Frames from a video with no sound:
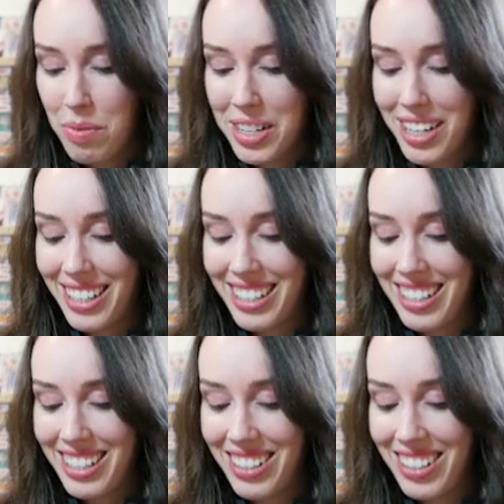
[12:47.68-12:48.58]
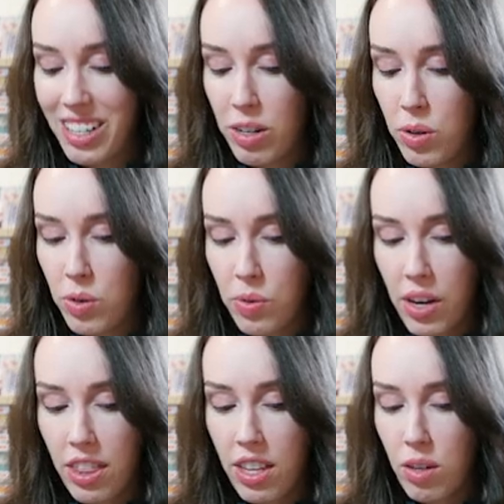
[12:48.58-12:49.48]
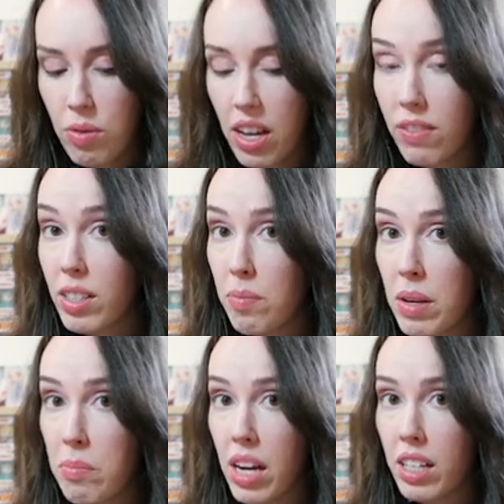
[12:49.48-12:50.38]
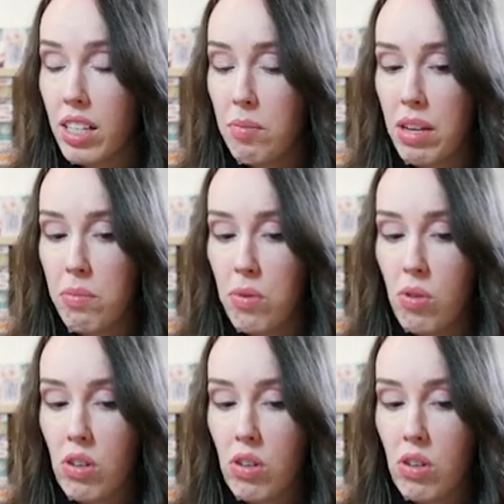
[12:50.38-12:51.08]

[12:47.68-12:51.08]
Puar is so cute. Oh, I think we have something back here, people.